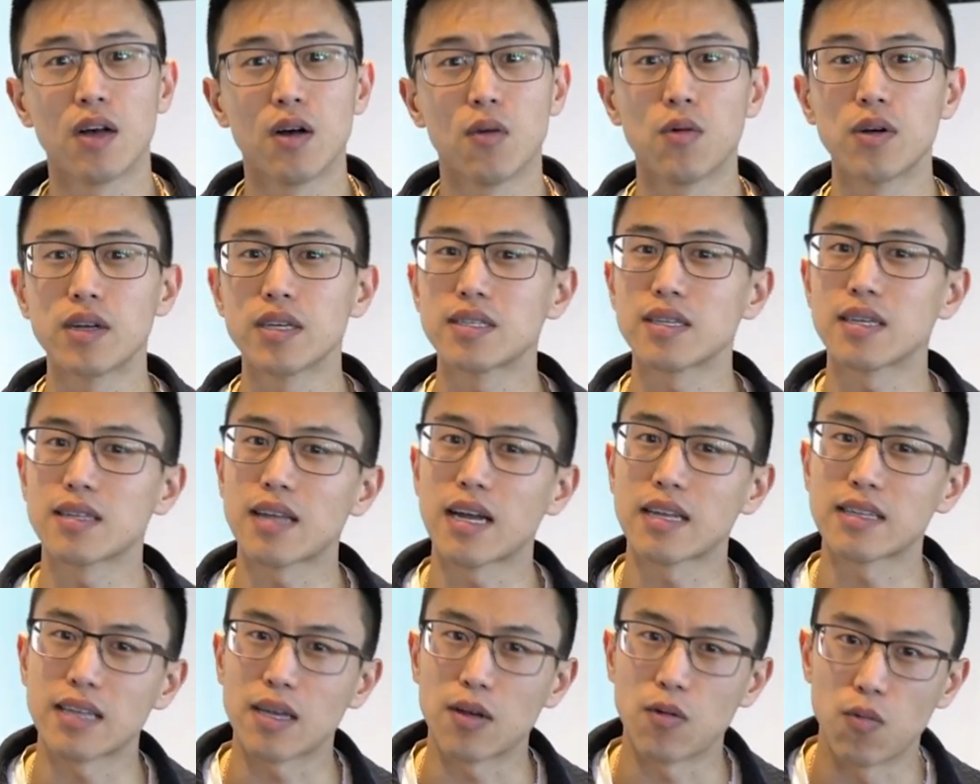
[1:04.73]
what is it
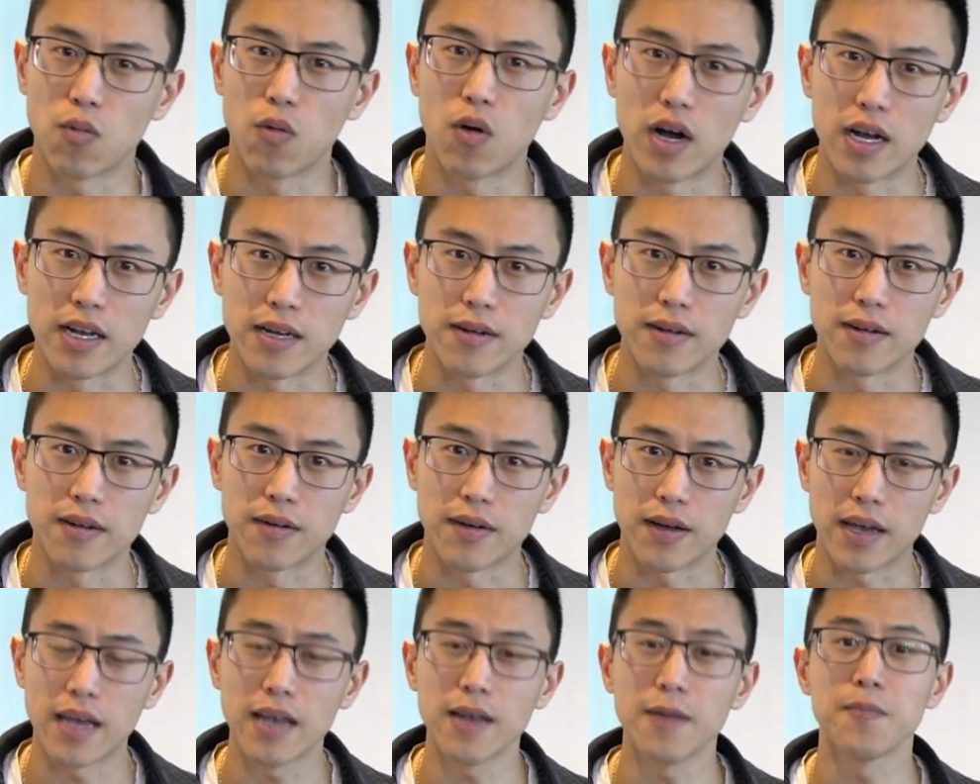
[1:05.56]
that they want?
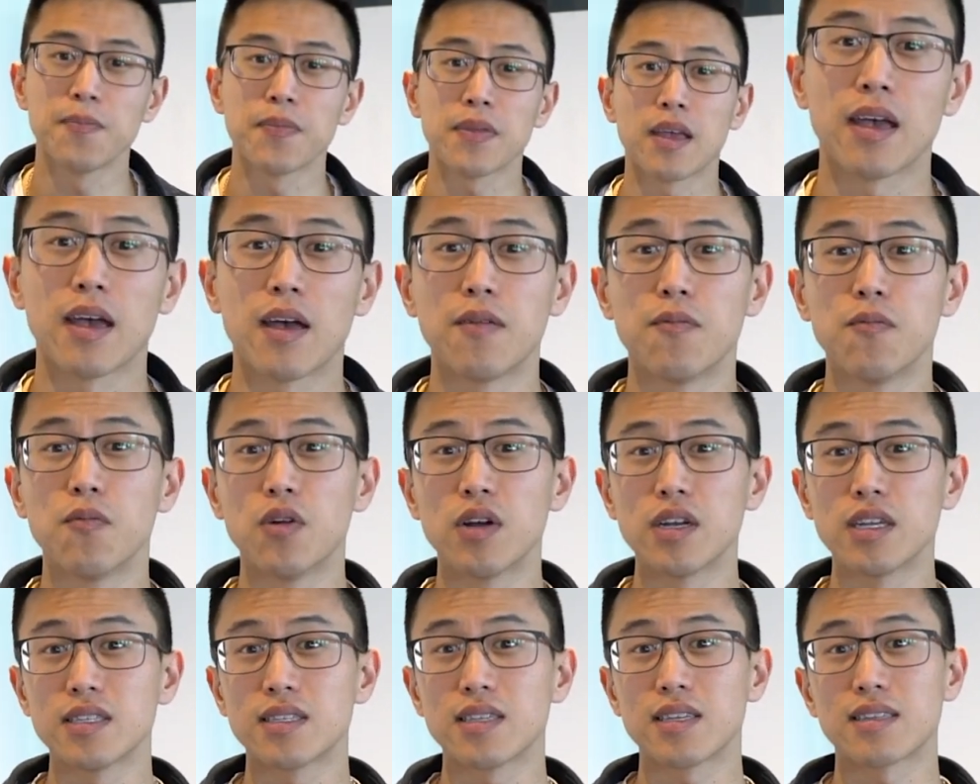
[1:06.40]
Okay. And
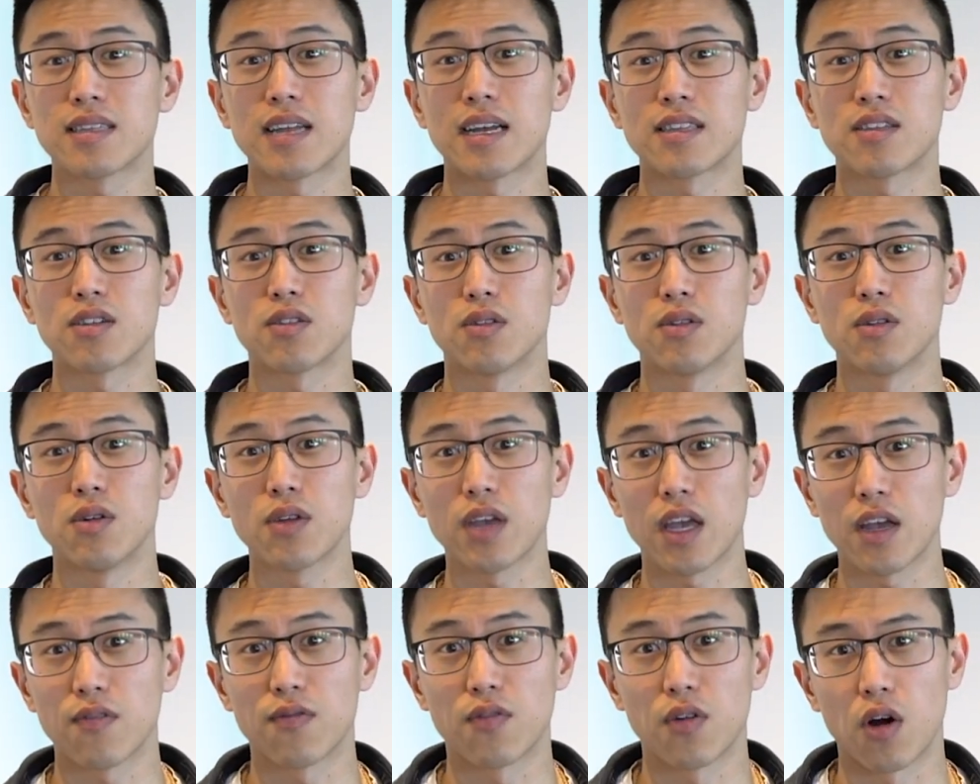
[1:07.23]
what is it that they're
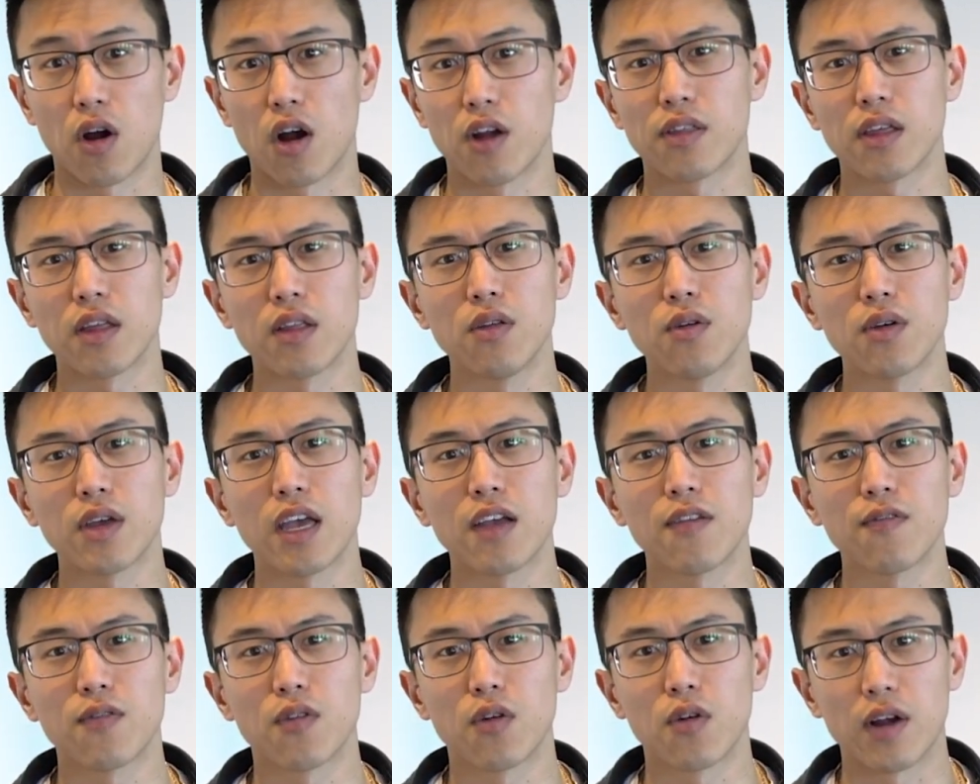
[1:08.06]
looking for? Are they
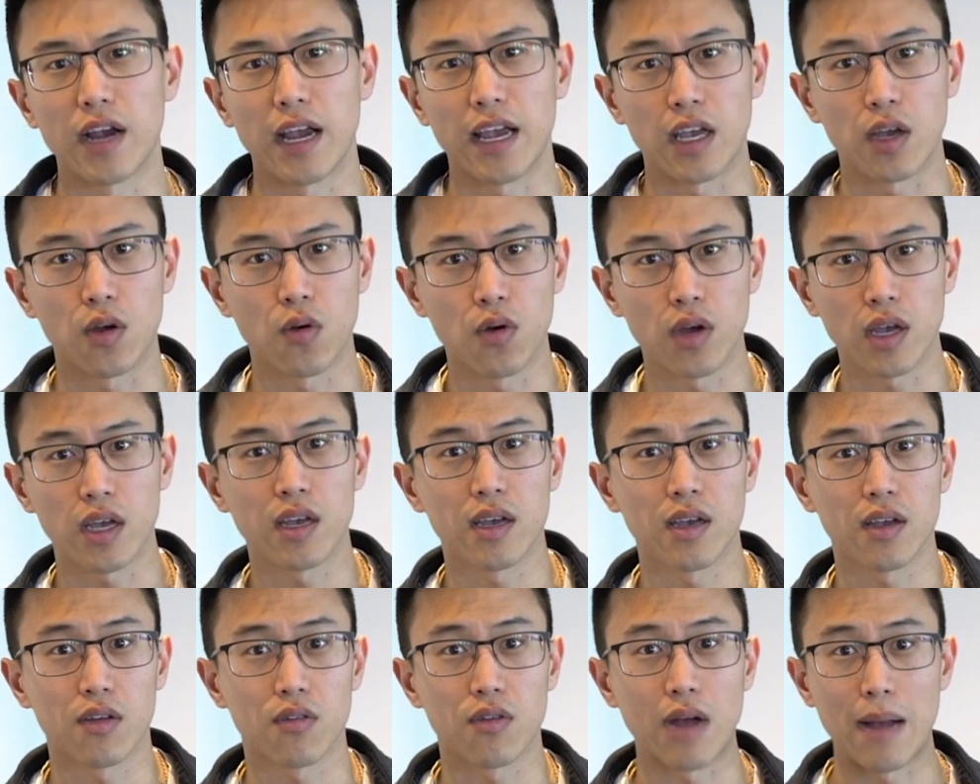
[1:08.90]
looking for a
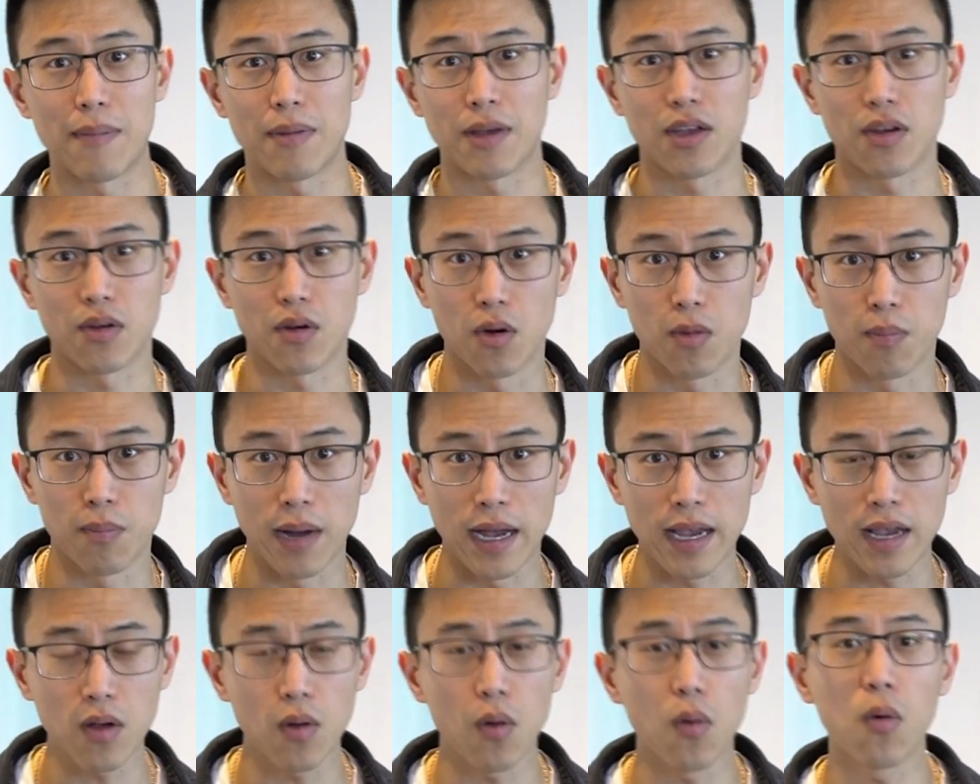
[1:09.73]
quick grab and go
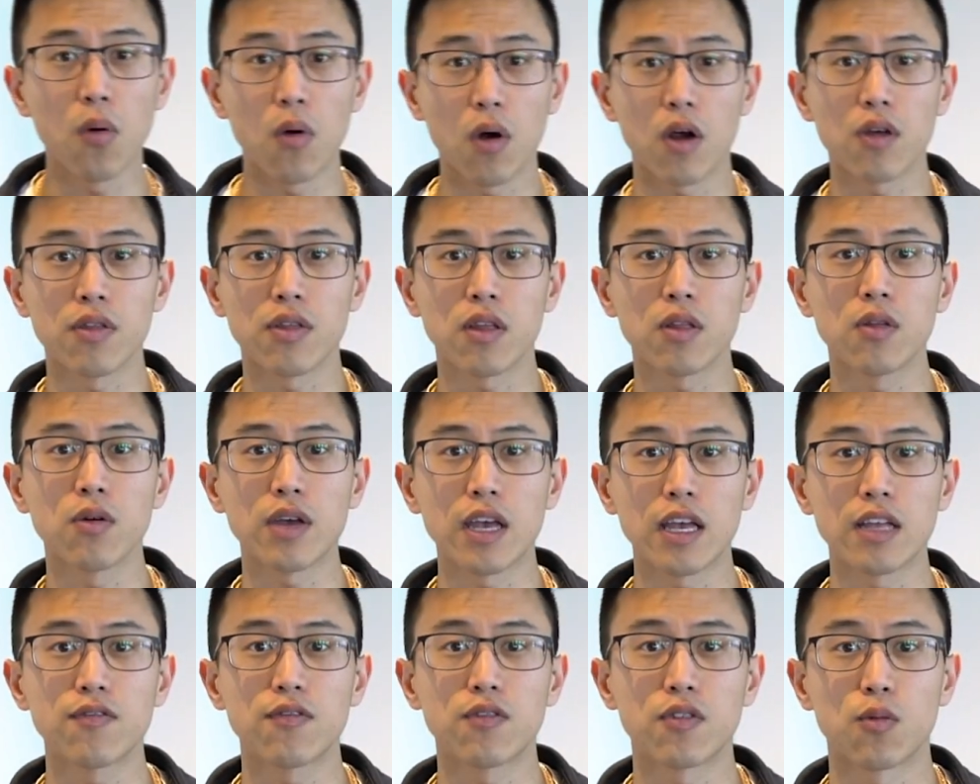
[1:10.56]
bite or are they
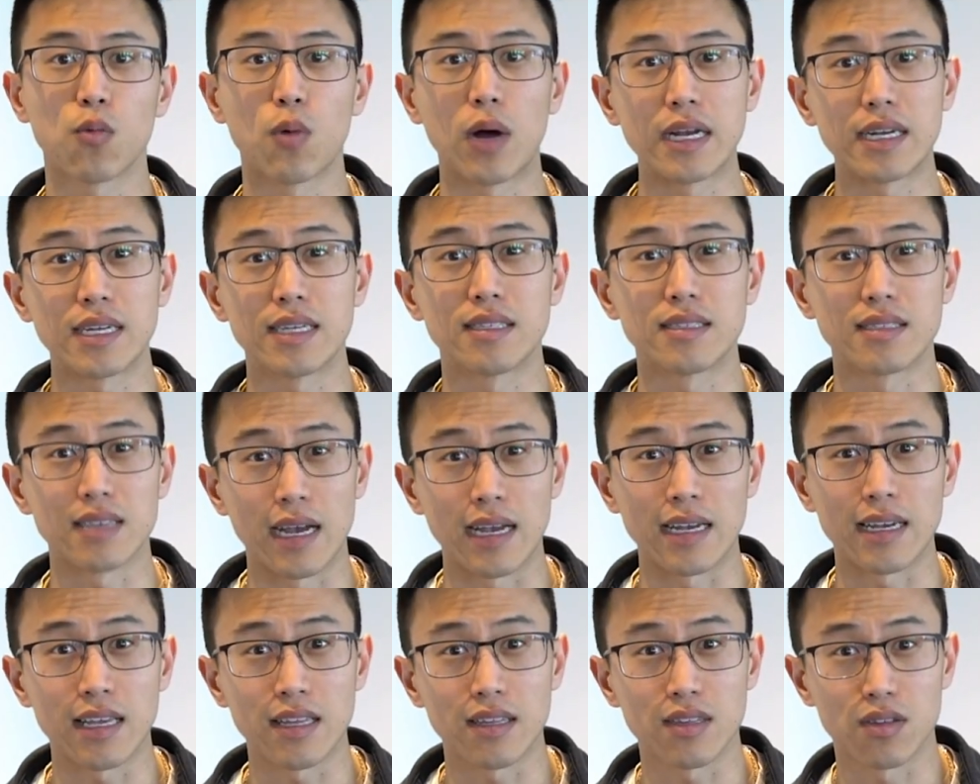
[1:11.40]
looking for wine and
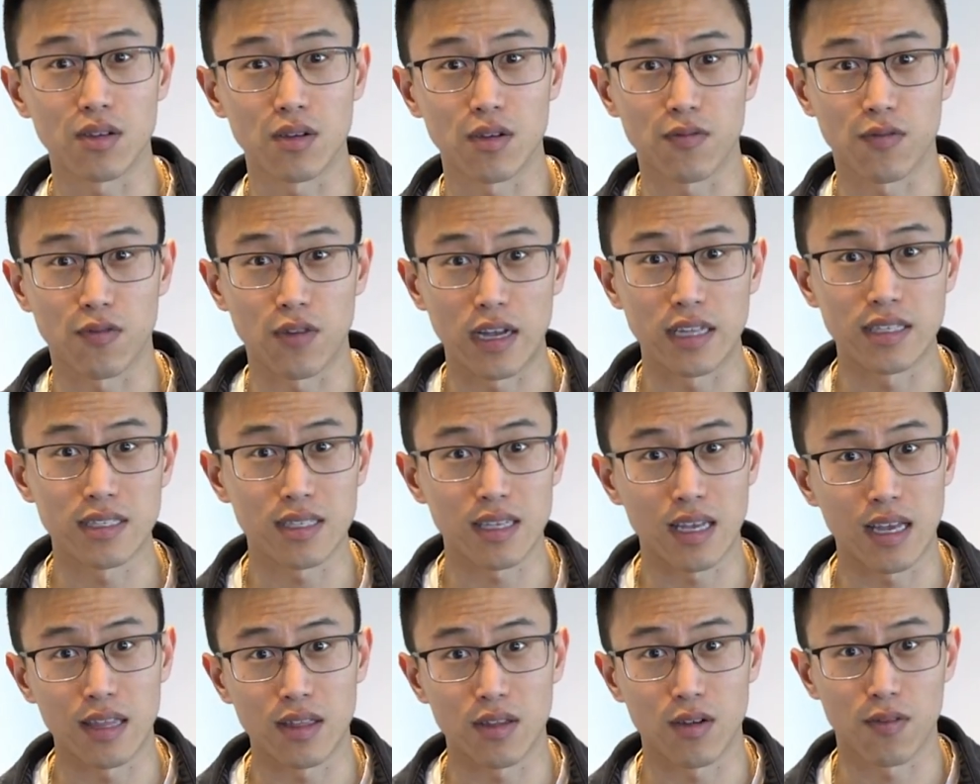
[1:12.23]
dining their friends
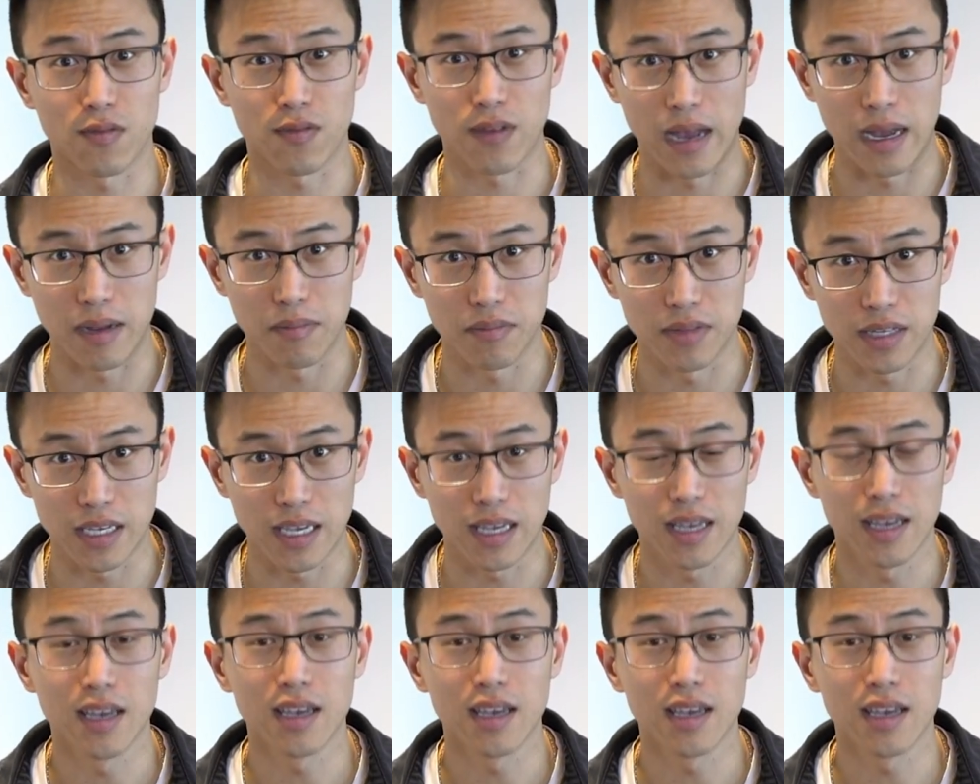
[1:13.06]
and their family?